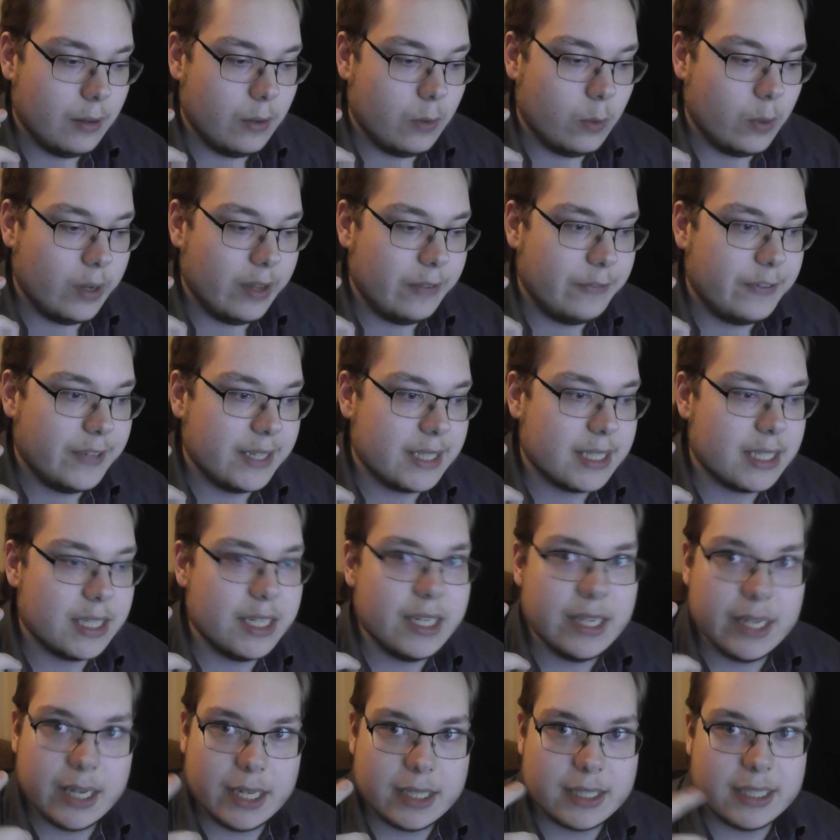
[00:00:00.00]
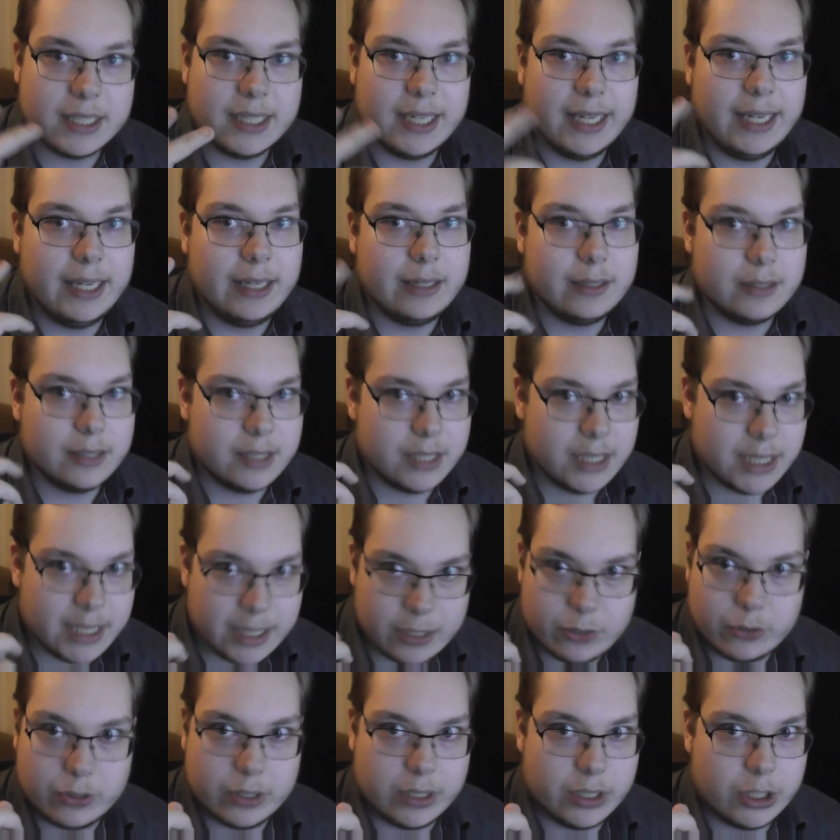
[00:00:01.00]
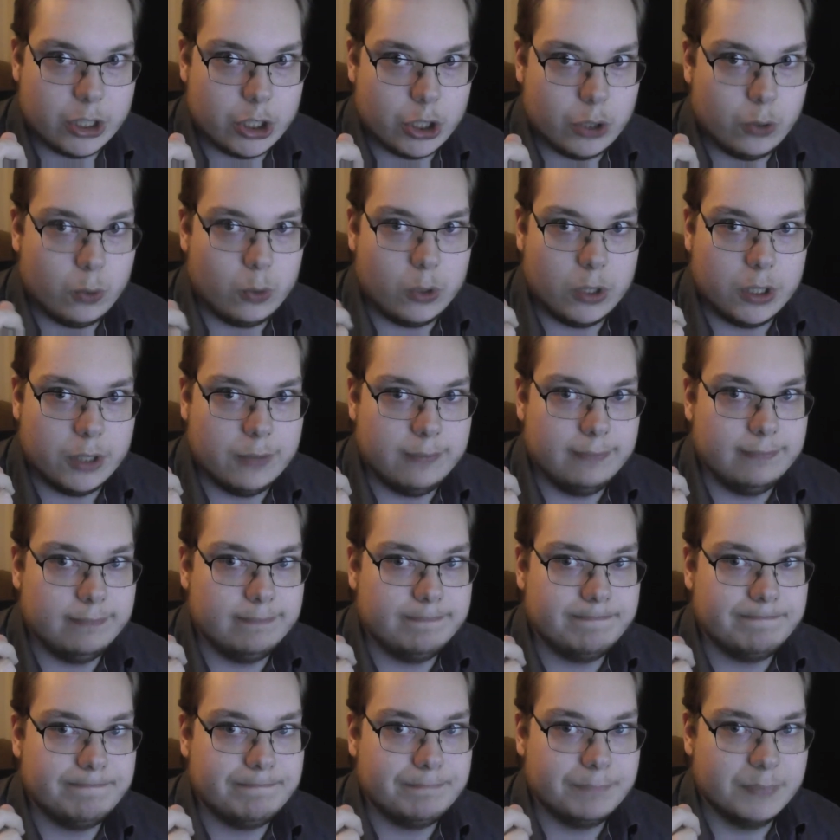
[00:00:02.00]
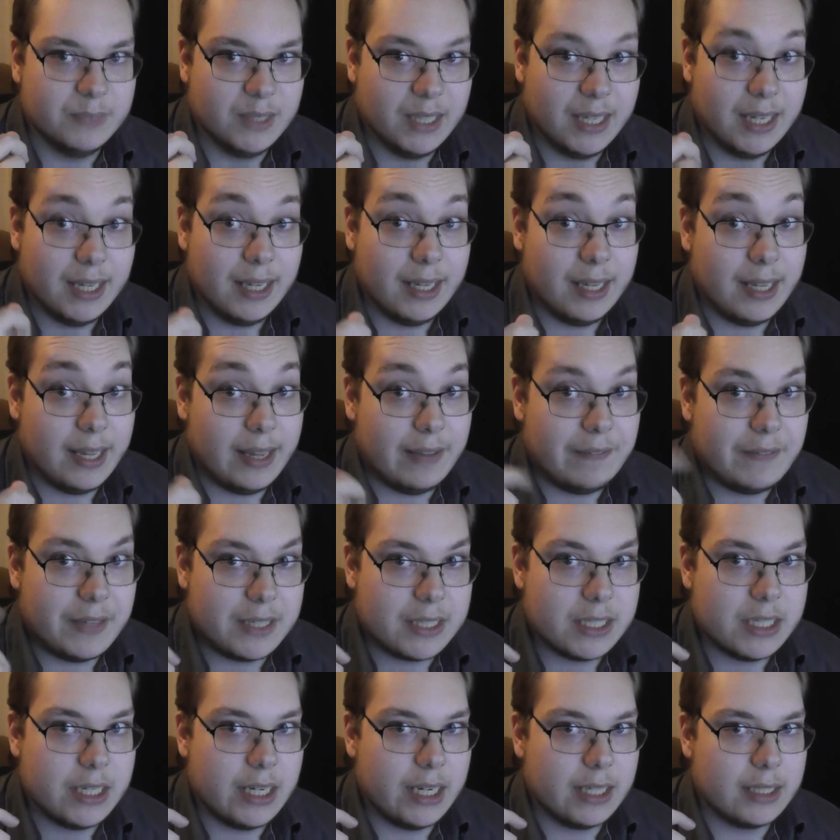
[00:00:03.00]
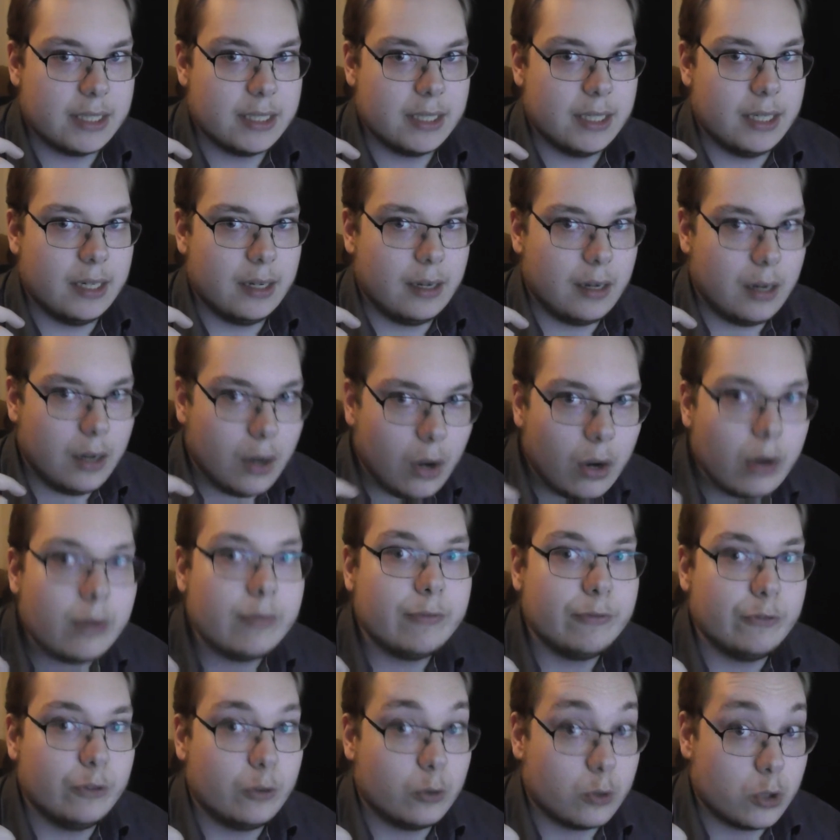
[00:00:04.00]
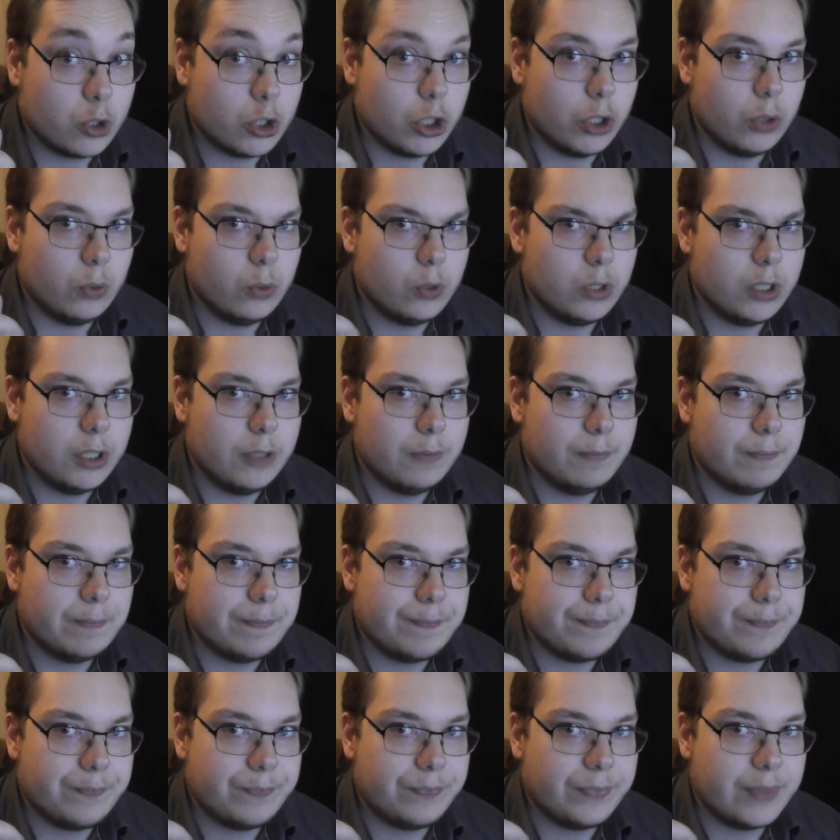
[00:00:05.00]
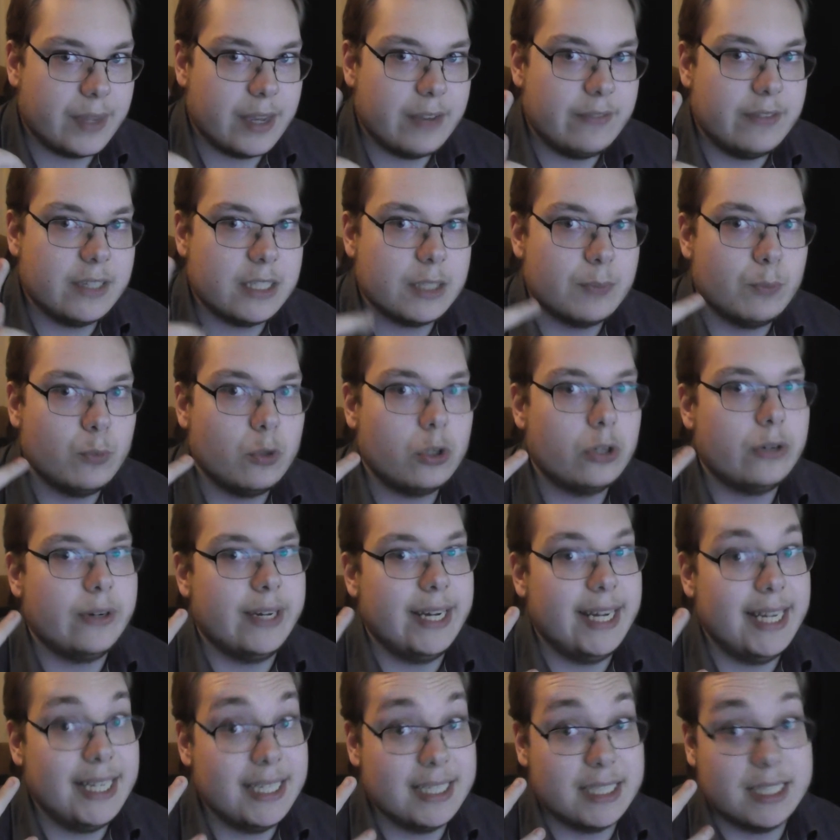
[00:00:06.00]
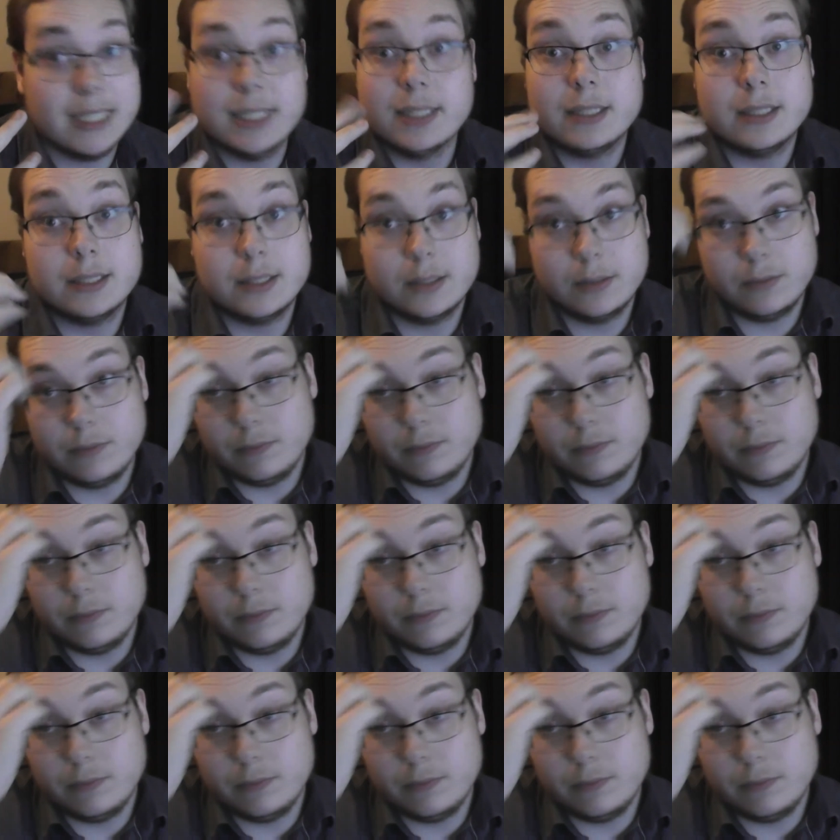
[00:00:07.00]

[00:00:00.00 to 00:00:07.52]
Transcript: if it's not an inconsiderate joke, if it's not a harmful joke, if it's more innocent